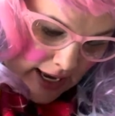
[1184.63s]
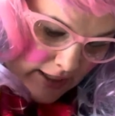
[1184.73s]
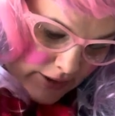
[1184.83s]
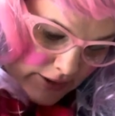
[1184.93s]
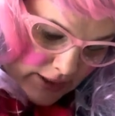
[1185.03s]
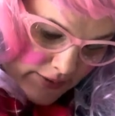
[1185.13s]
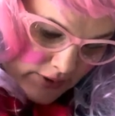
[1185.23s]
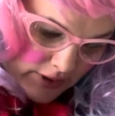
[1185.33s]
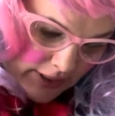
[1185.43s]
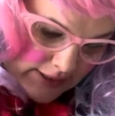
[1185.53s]
And I'm going to give
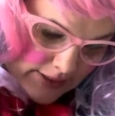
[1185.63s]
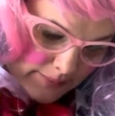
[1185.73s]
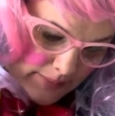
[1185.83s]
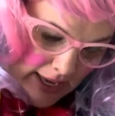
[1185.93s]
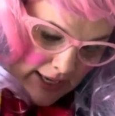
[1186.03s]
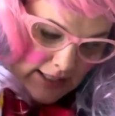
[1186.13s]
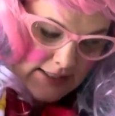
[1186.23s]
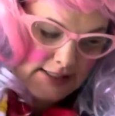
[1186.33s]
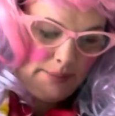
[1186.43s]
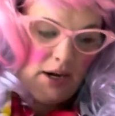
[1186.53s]
a nice
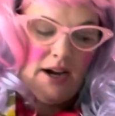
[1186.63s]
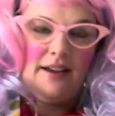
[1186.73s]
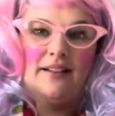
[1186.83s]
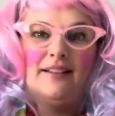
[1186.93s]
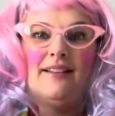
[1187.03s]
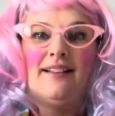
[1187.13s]
Maggie smile.